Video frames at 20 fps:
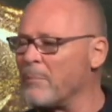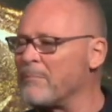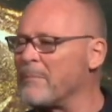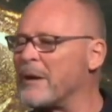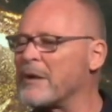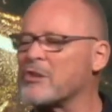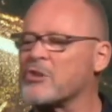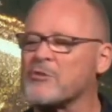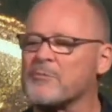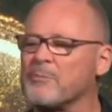
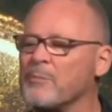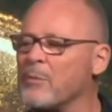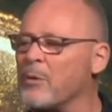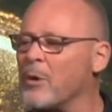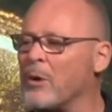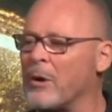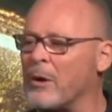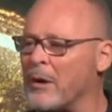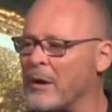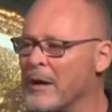much
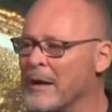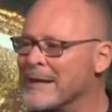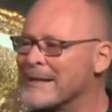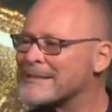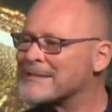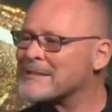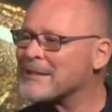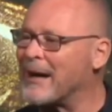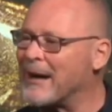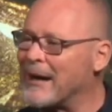more
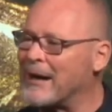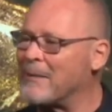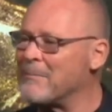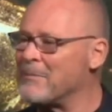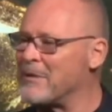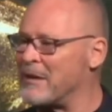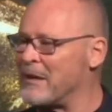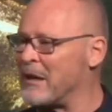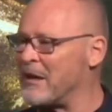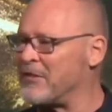time
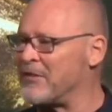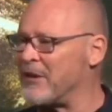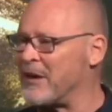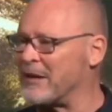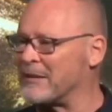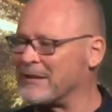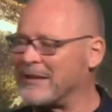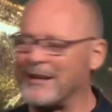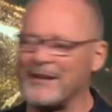than I thought.